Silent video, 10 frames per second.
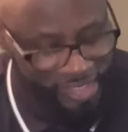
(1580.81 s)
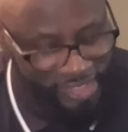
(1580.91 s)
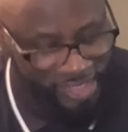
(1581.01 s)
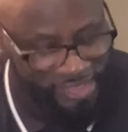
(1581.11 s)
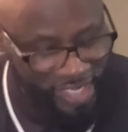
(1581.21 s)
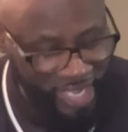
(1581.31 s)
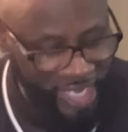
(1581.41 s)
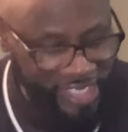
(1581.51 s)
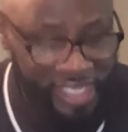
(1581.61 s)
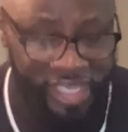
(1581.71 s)
good
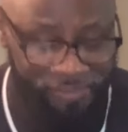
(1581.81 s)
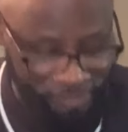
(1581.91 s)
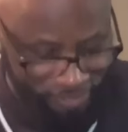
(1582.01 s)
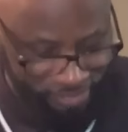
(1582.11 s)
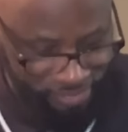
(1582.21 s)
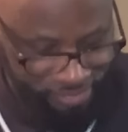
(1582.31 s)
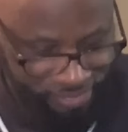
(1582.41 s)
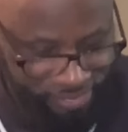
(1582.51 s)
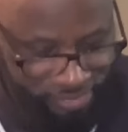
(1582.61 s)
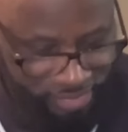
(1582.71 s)
and evil. Mm -hmm
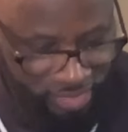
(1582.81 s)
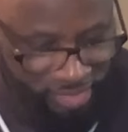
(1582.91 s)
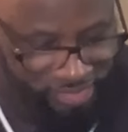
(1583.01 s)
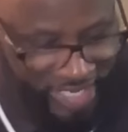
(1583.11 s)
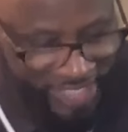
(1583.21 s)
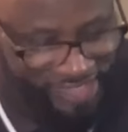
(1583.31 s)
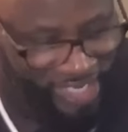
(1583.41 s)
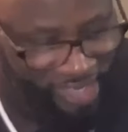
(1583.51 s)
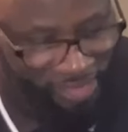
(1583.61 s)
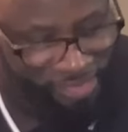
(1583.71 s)
they
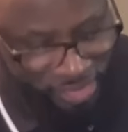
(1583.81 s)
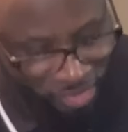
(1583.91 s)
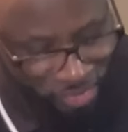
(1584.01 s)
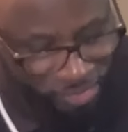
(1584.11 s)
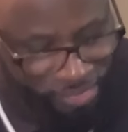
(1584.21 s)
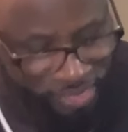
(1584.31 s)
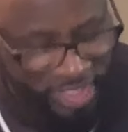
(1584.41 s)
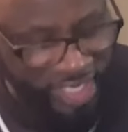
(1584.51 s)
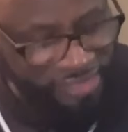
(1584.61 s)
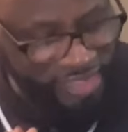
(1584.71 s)
shall go and